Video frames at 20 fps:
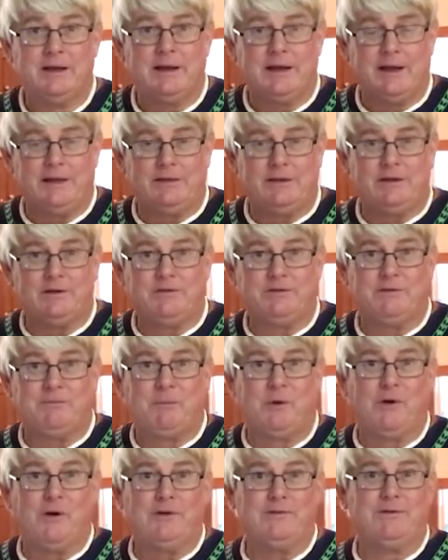and their
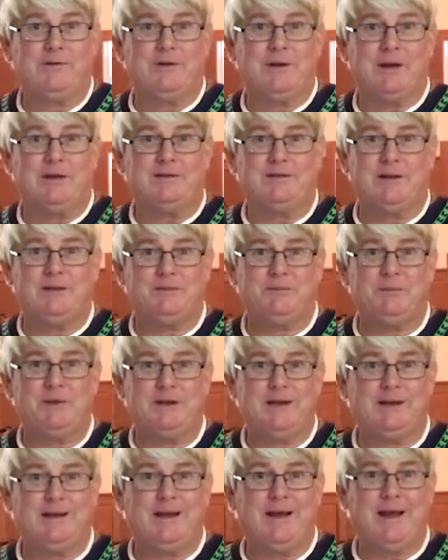support for us has
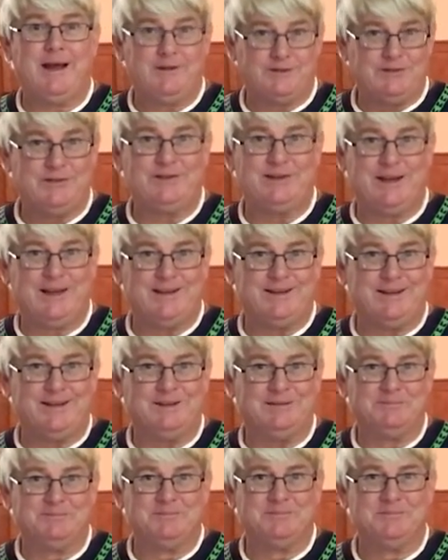been
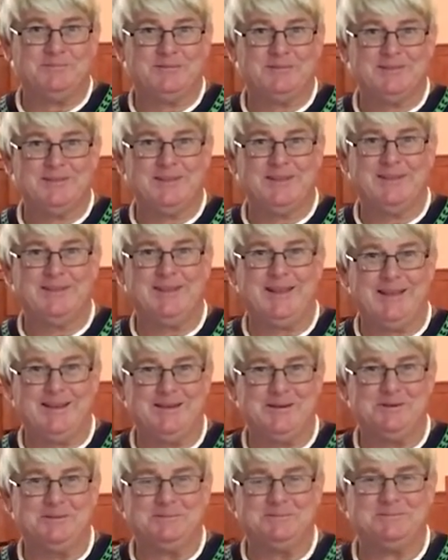outstanding.
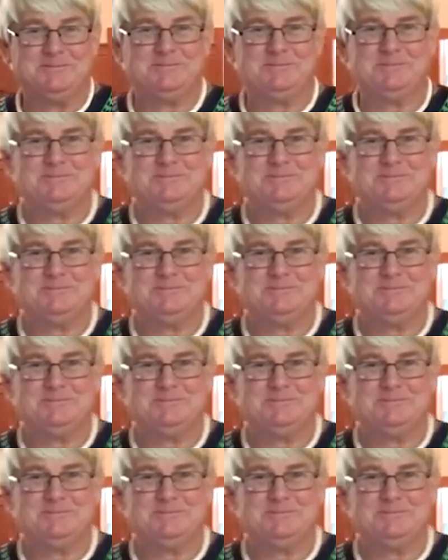Thank you.